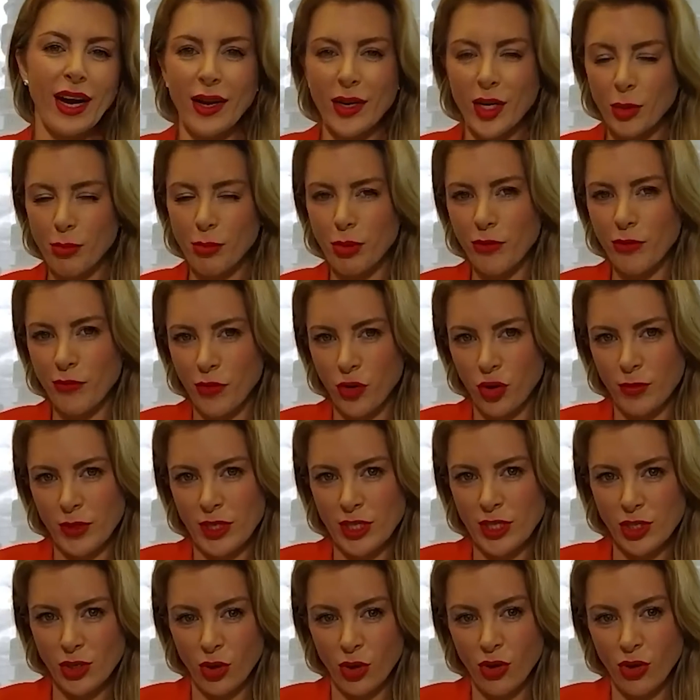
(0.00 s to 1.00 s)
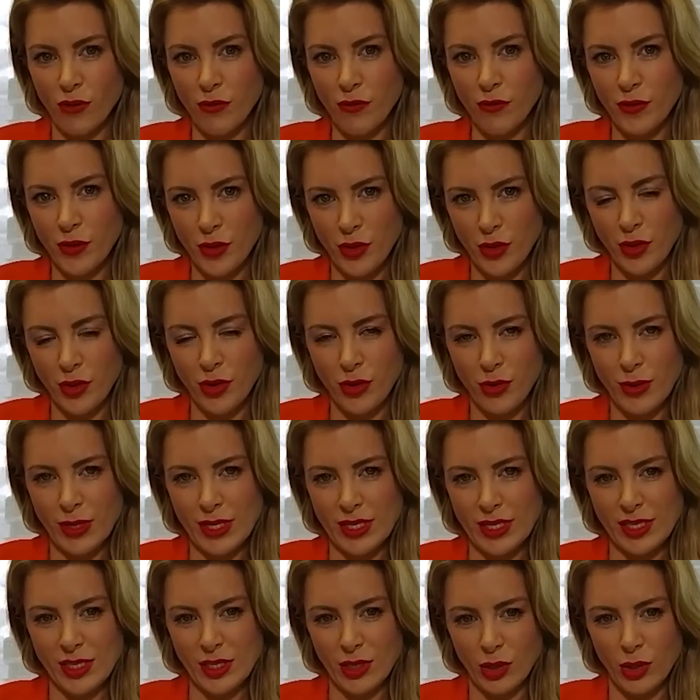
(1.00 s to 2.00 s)
underperformance of the
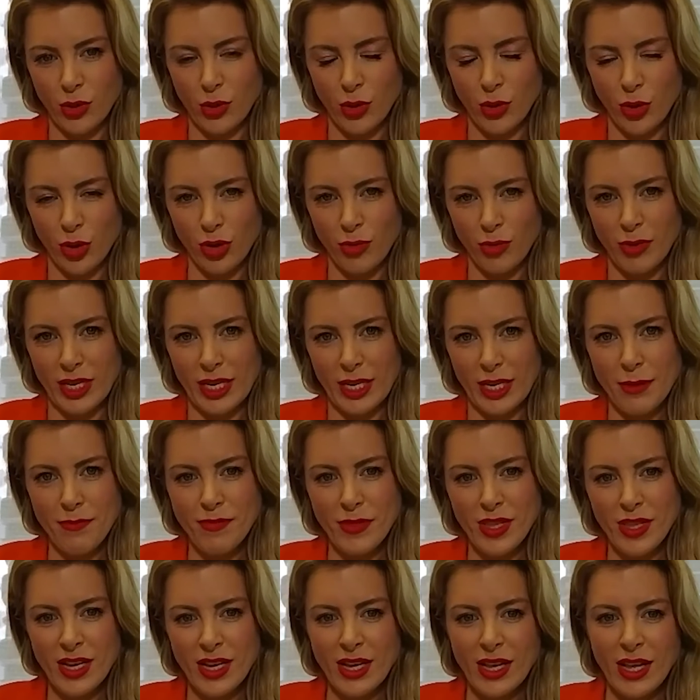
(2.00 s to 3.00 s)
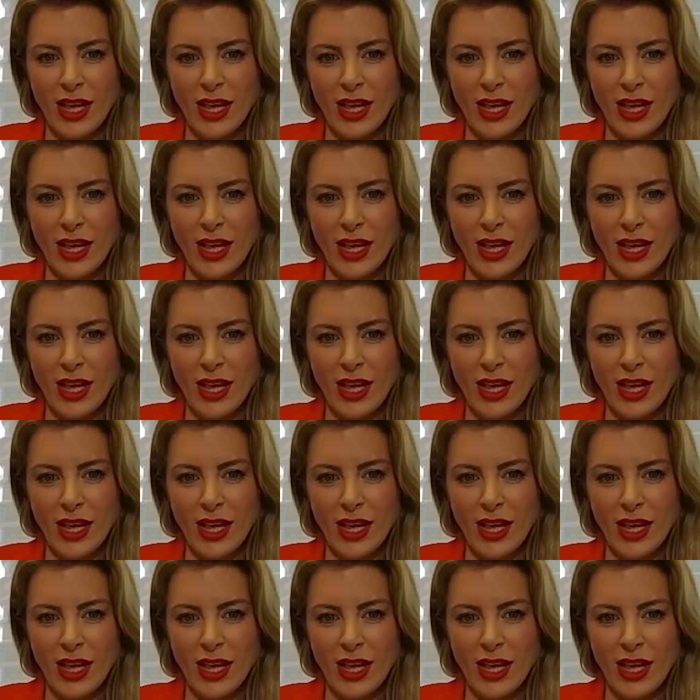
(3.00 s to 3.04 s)
US economy